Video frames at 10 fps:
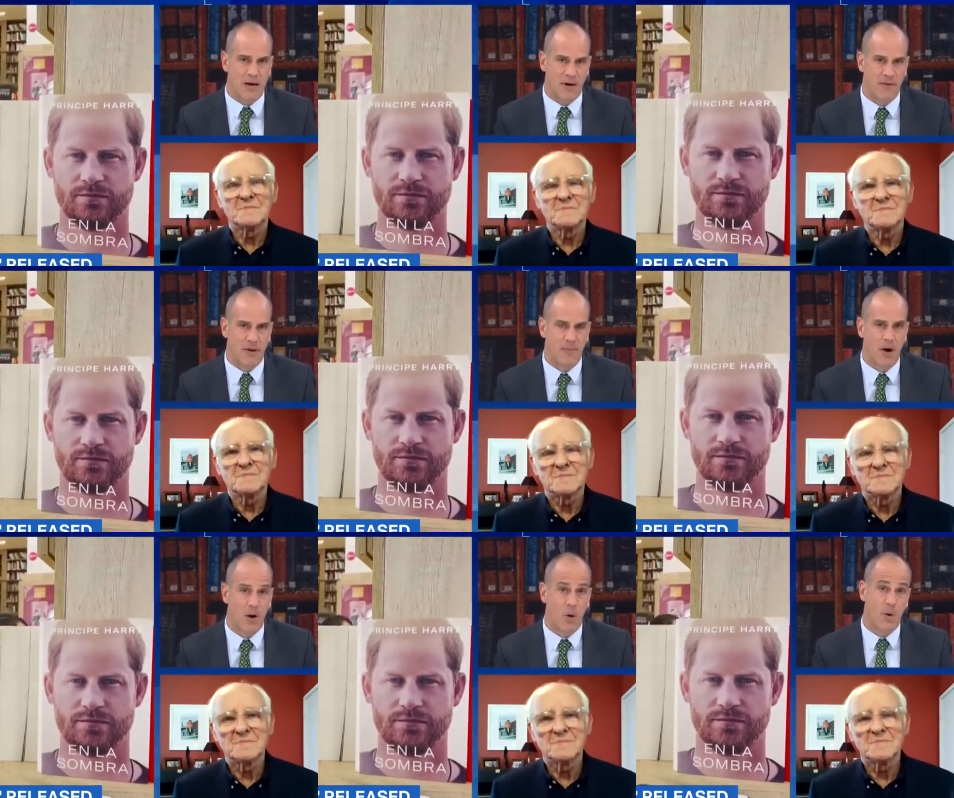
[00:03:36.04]
Speaker 1: of him
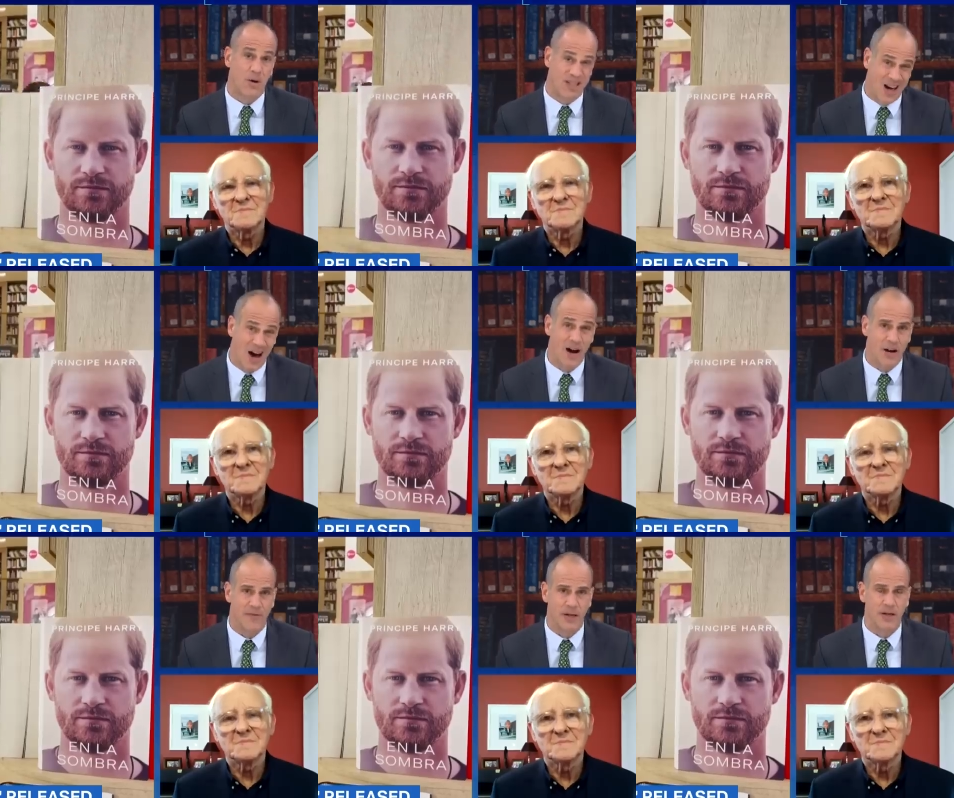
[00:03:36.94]
or the tide
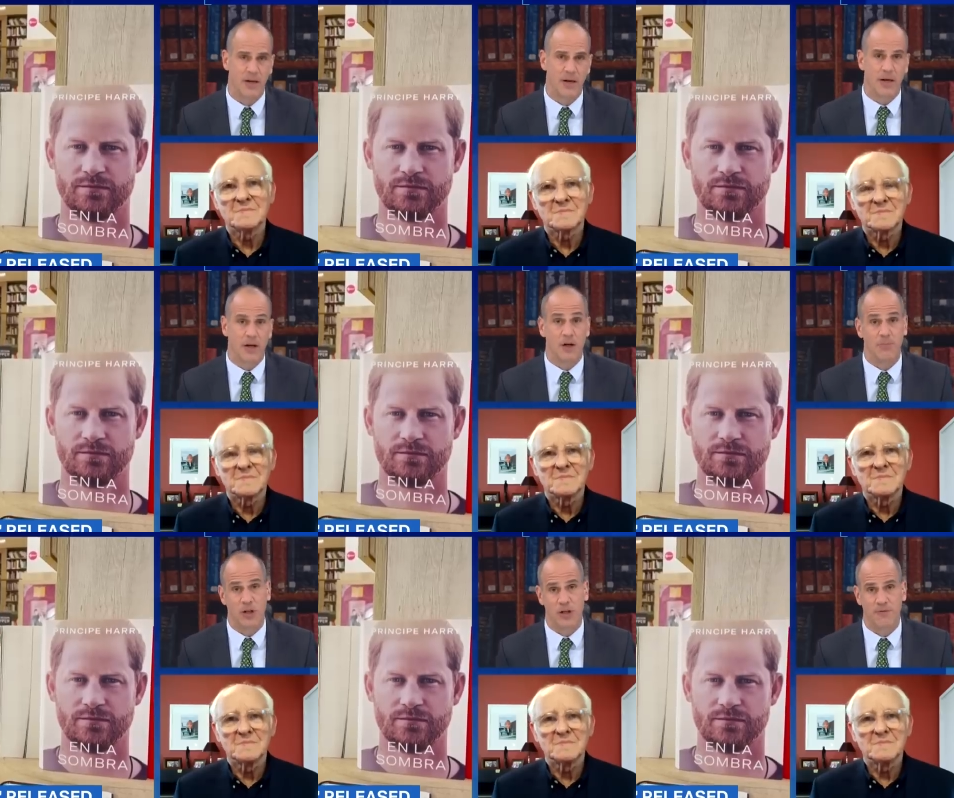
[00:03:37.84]
of it could
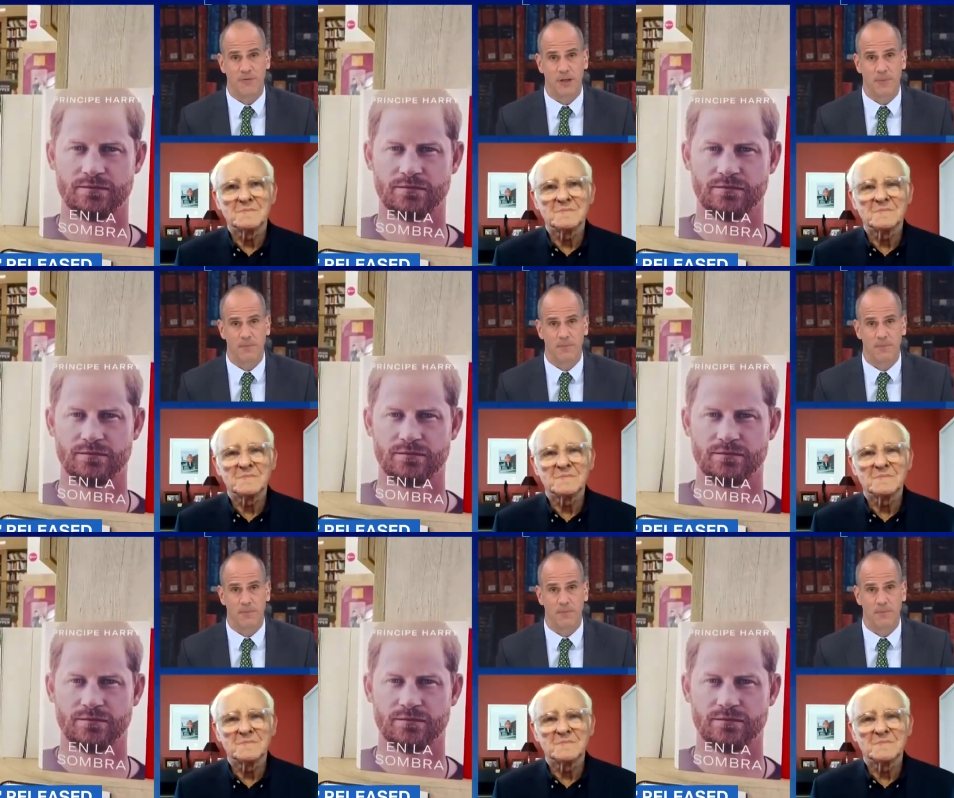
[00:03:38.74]
be shifting?